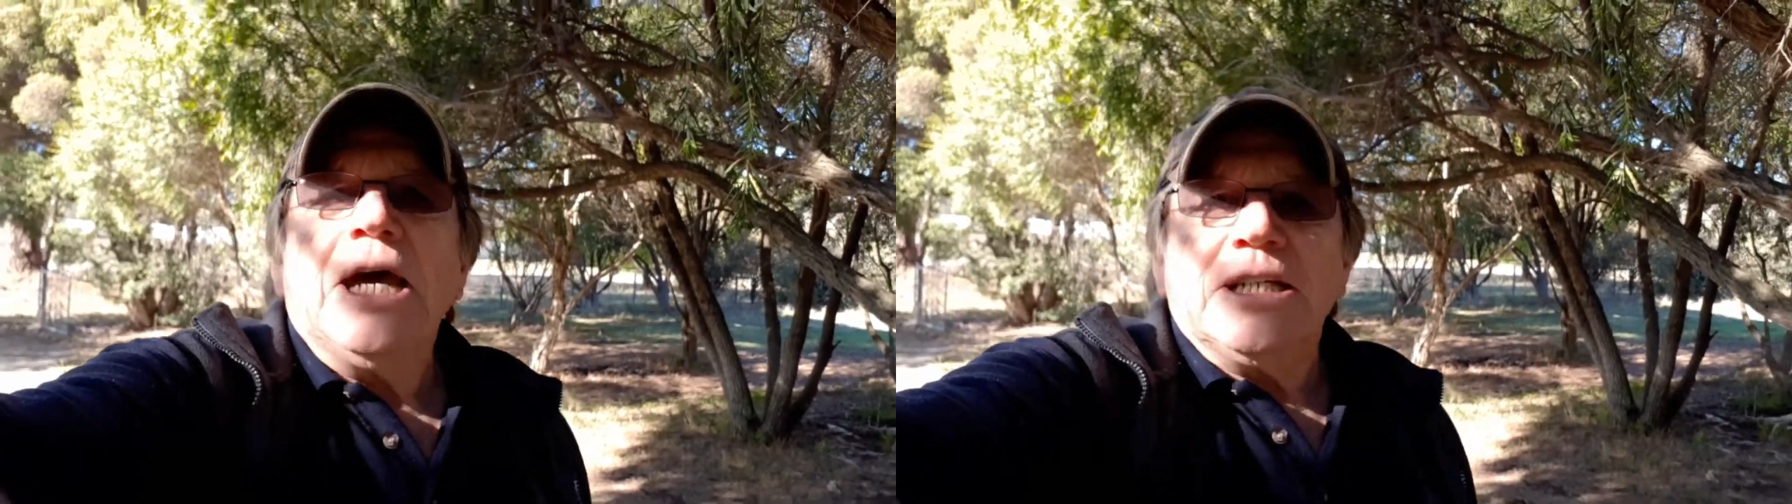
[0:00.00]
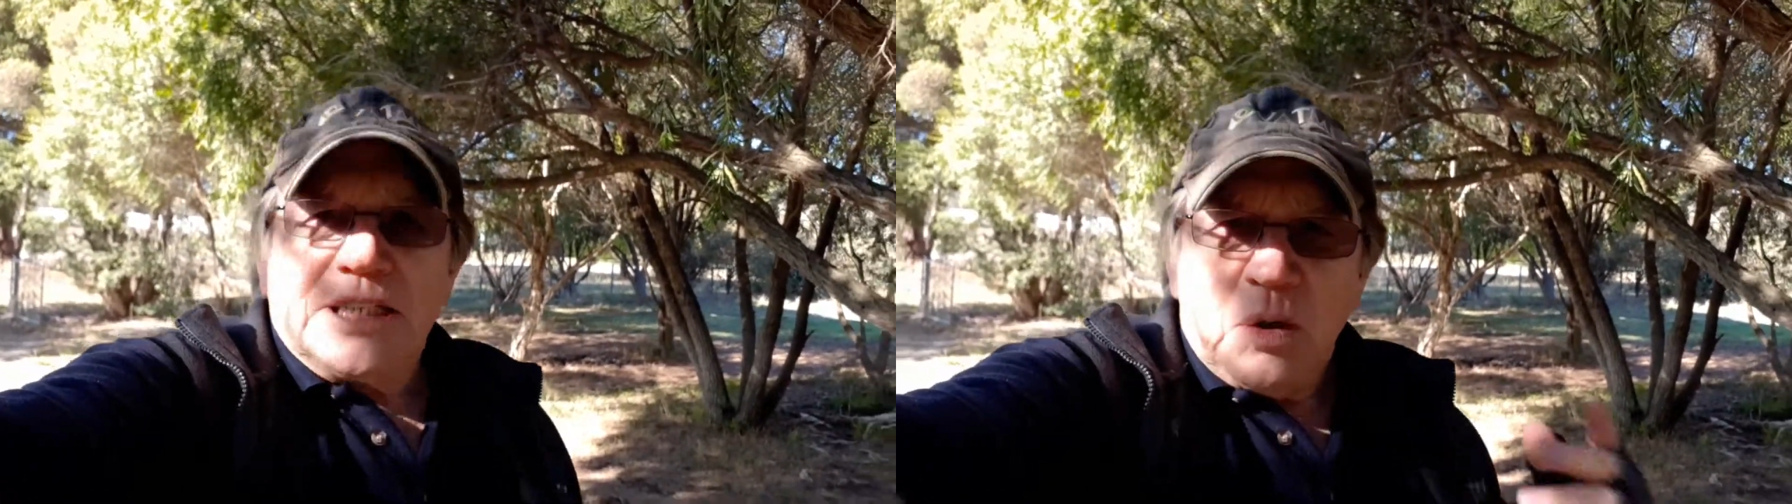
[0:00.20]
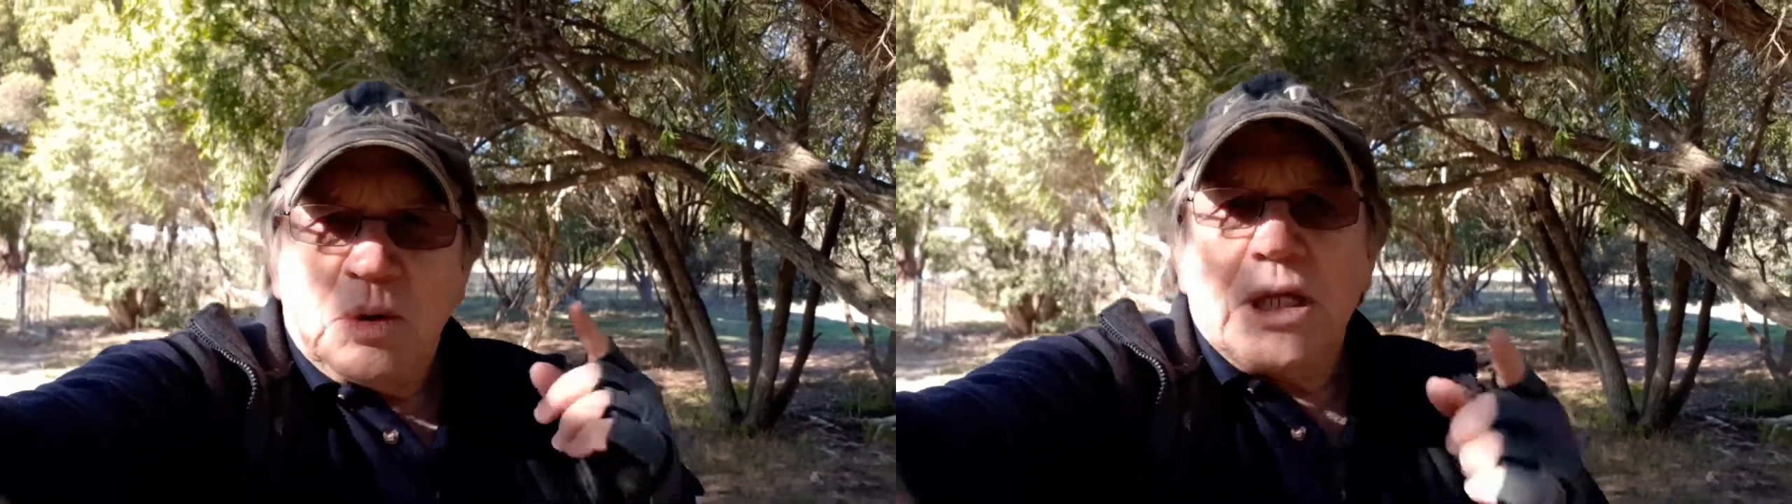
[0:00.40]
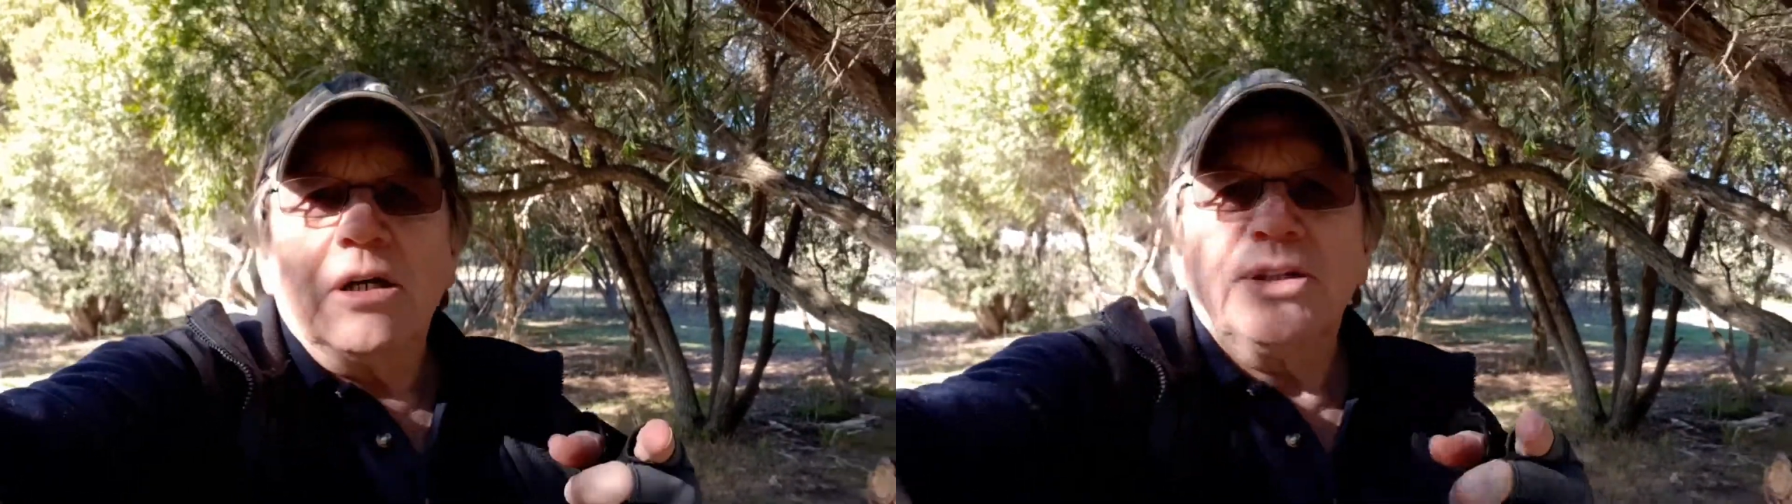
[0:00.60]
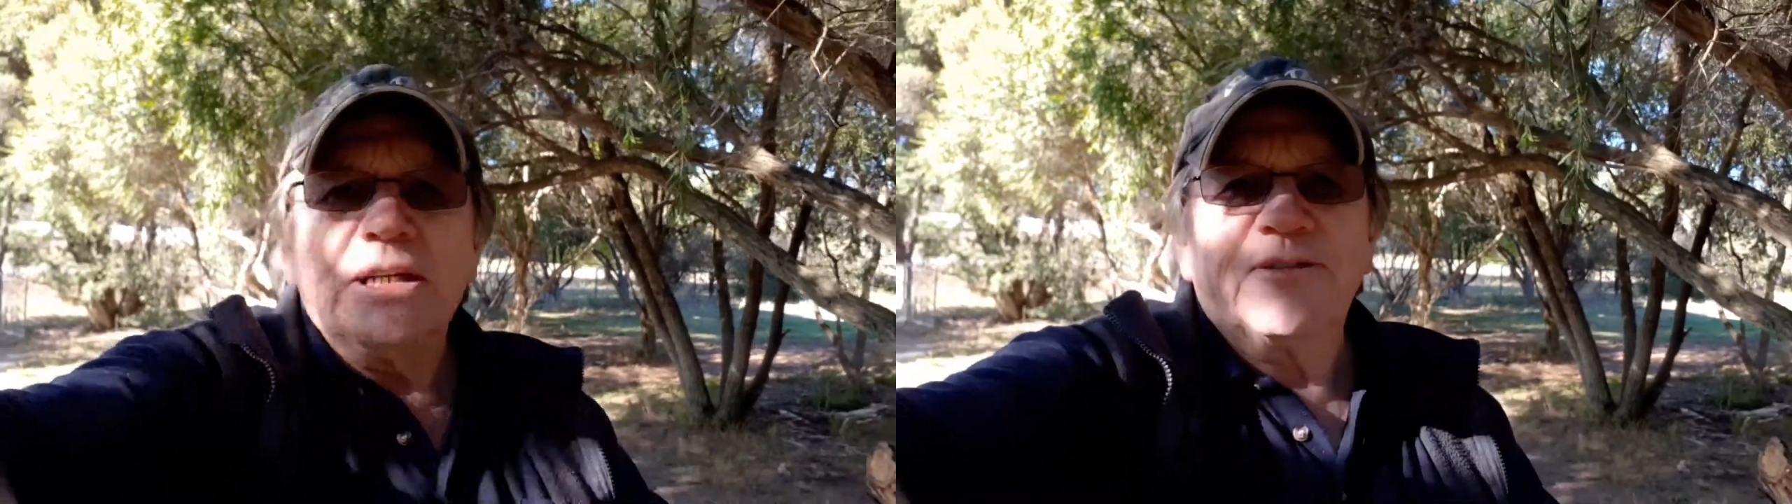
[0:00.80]
So we'll
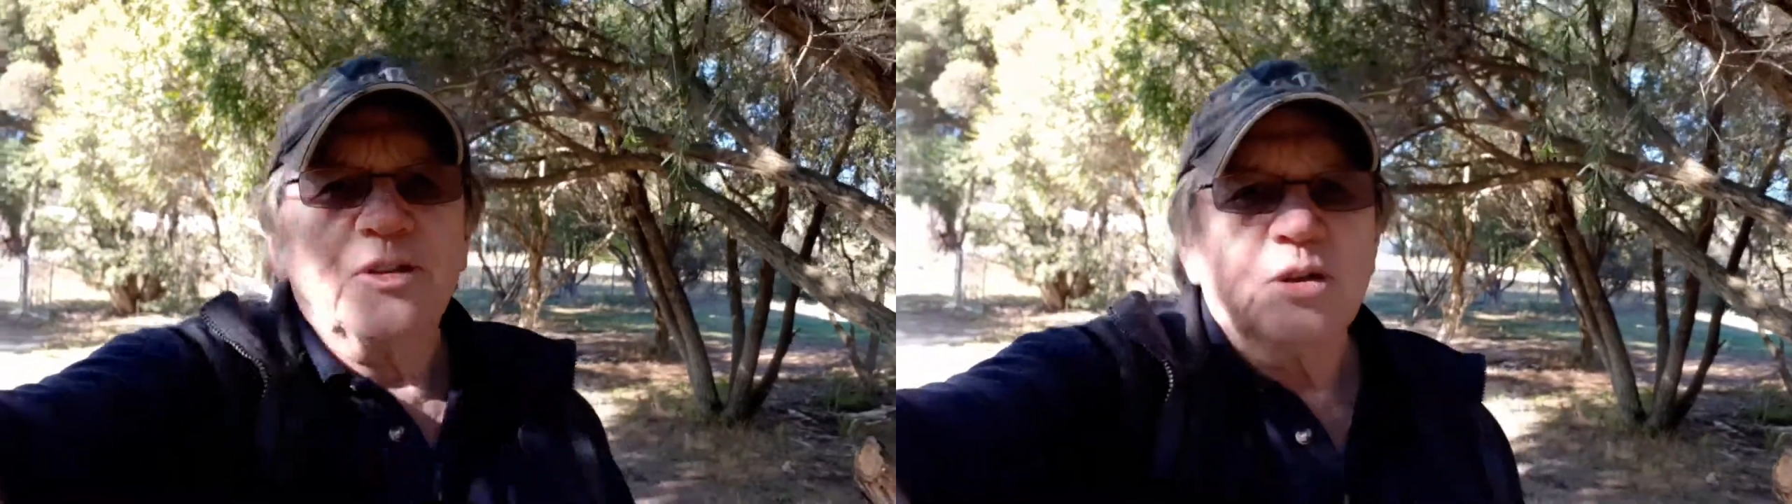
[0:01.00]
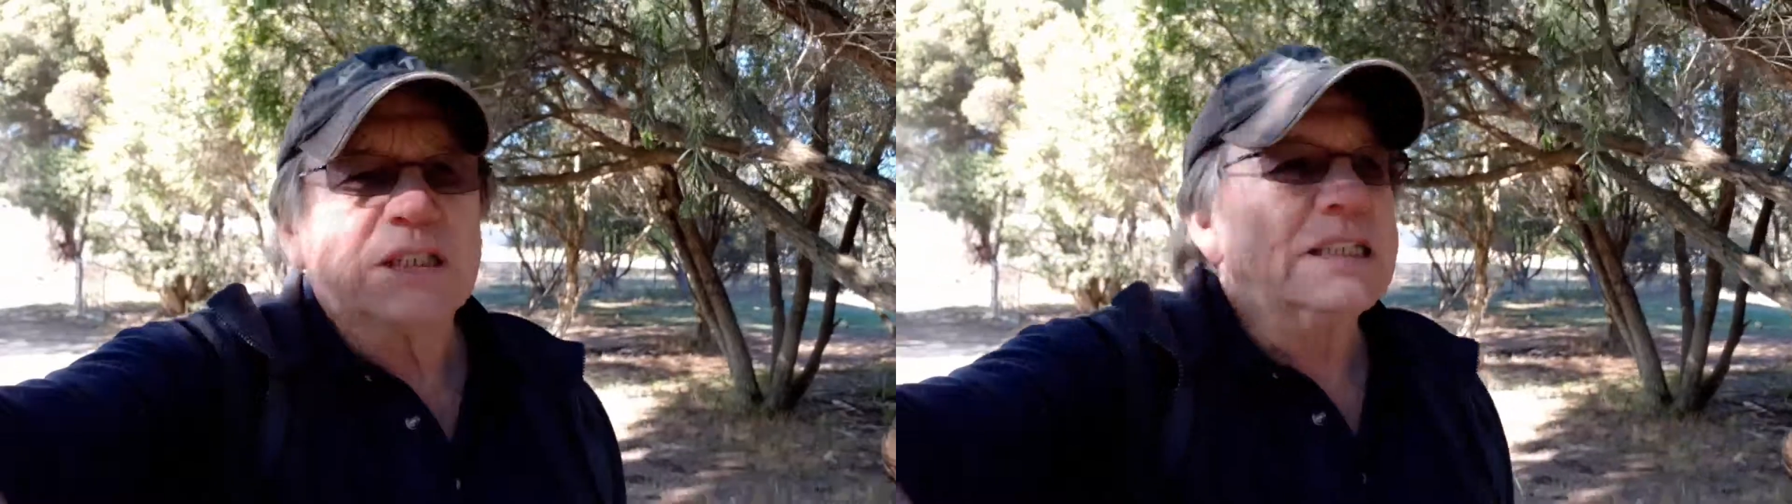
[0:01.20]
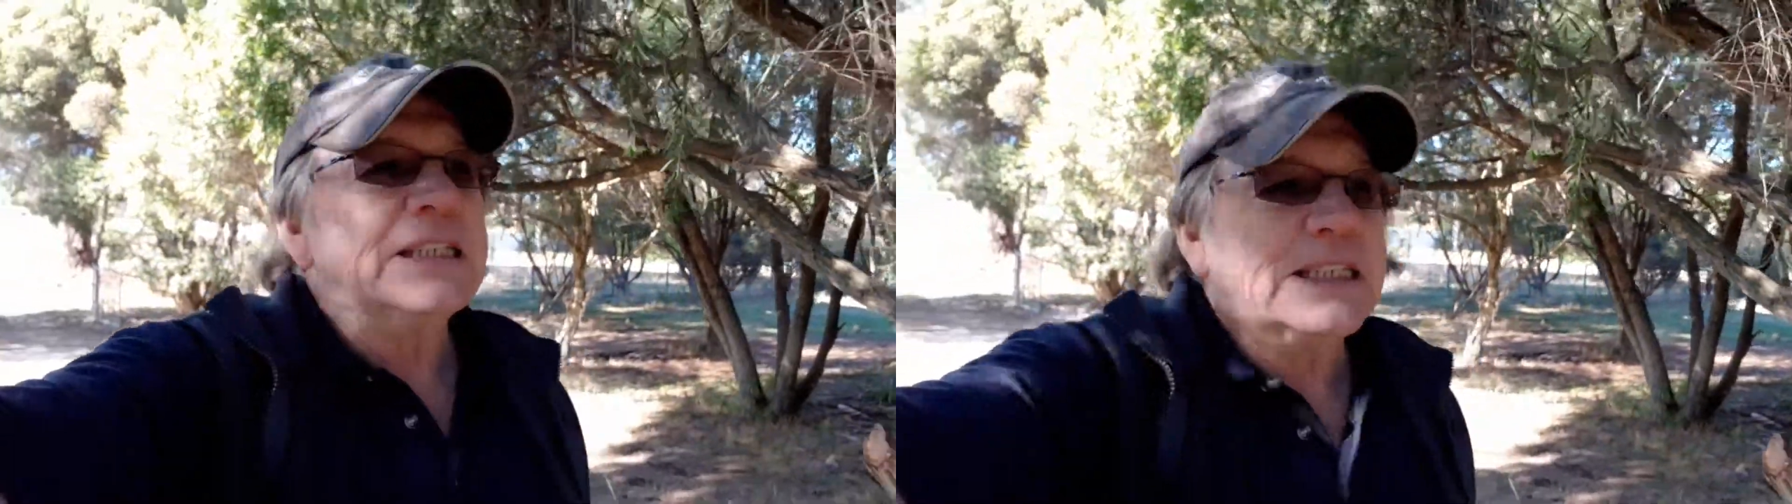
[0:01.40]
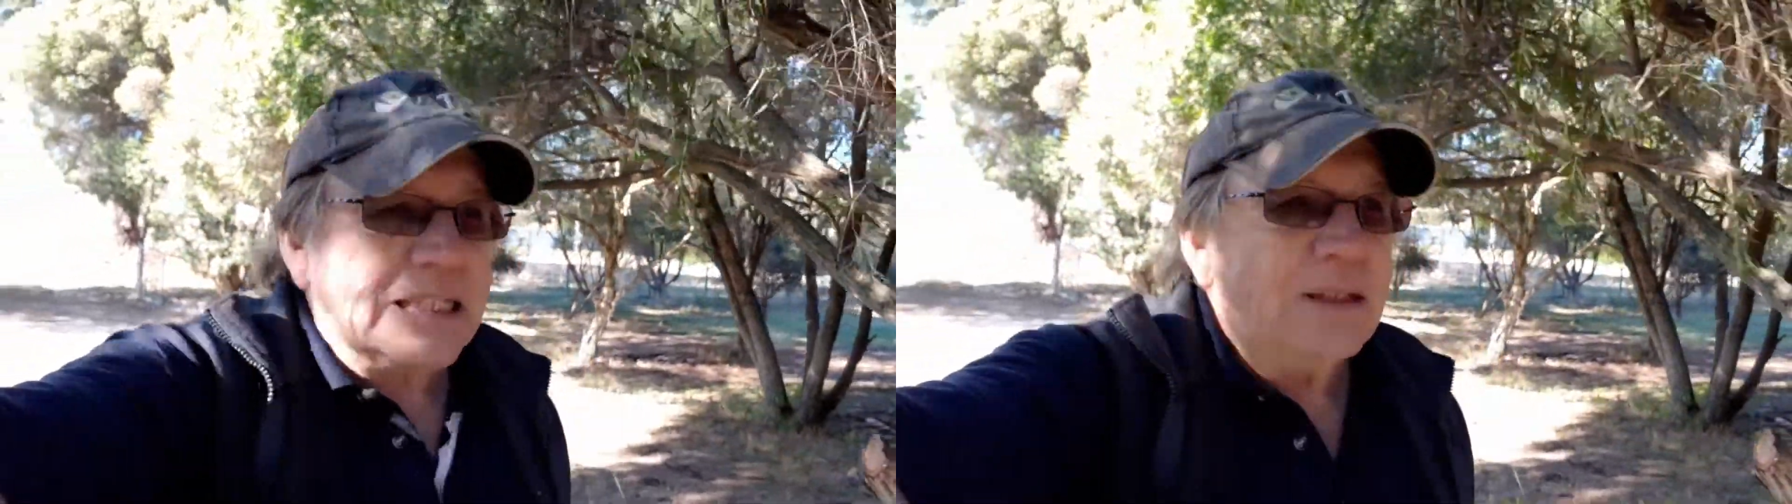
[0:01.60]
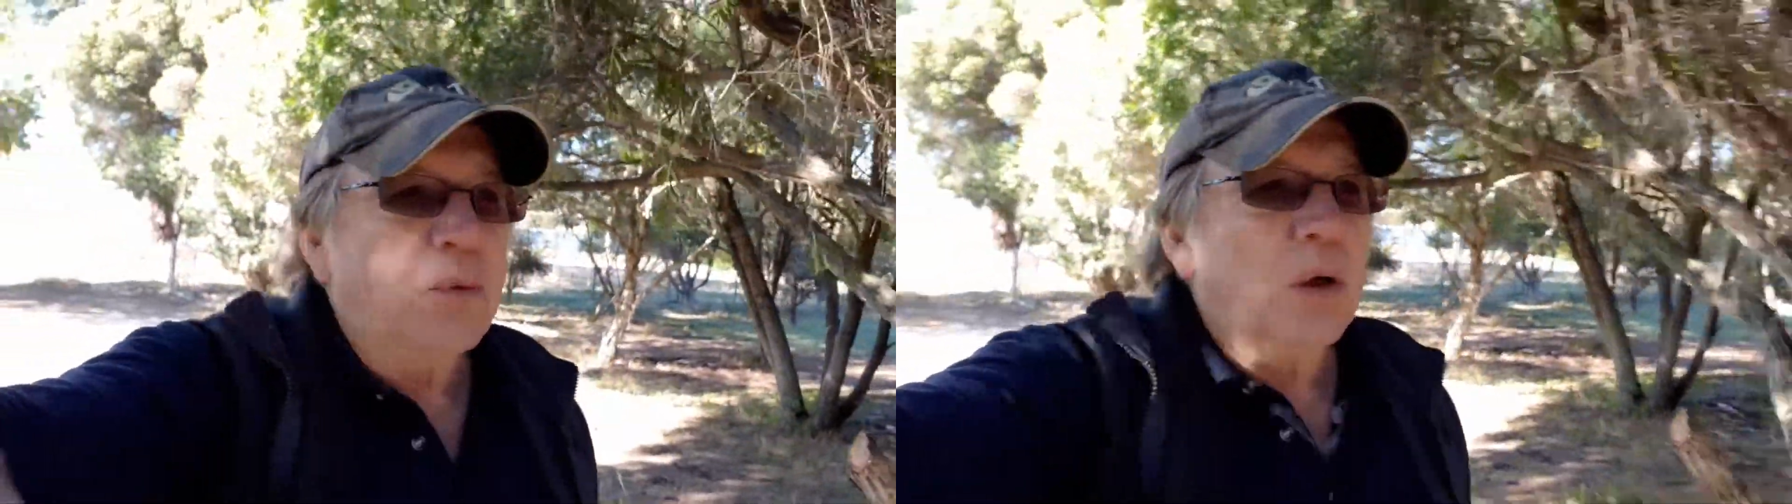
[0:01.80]
go there first and
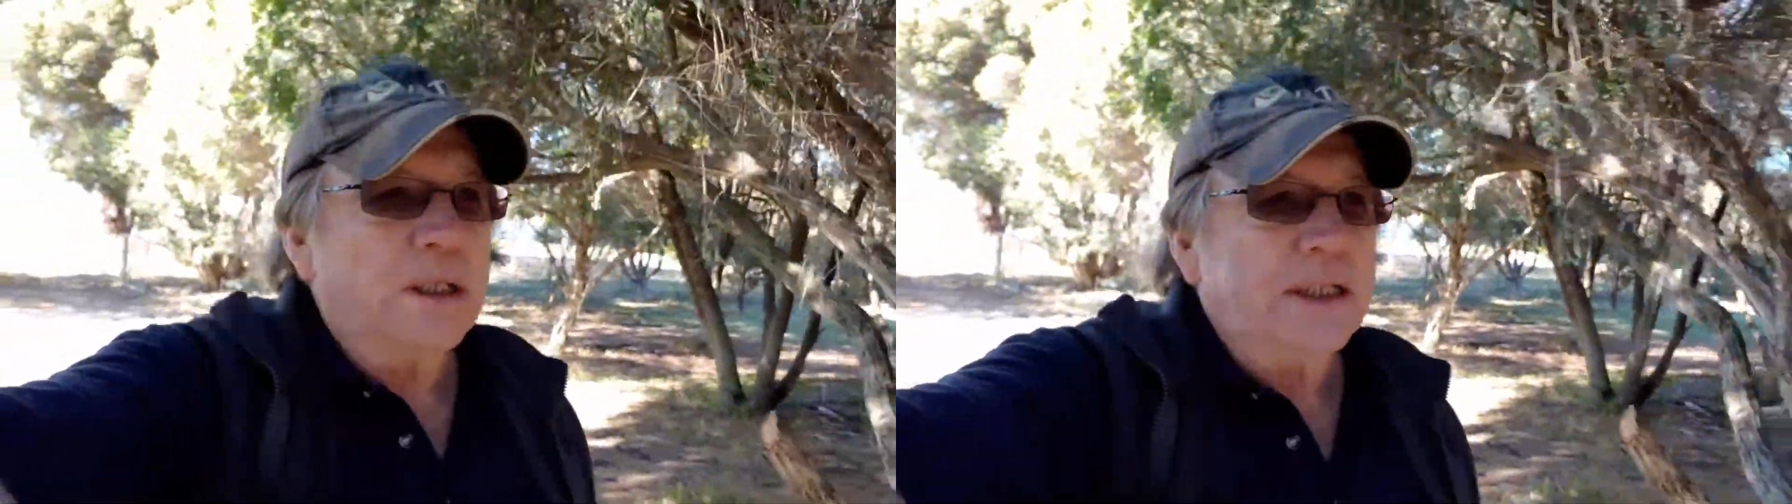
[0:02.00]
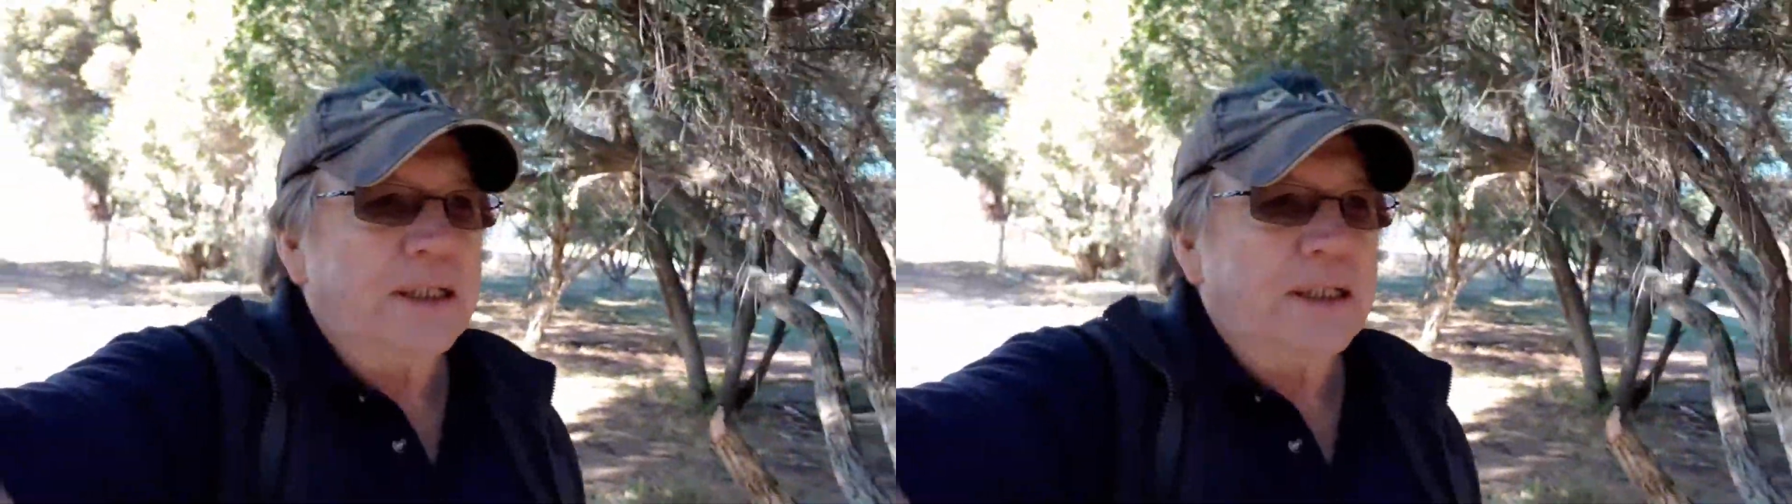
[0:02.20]
see what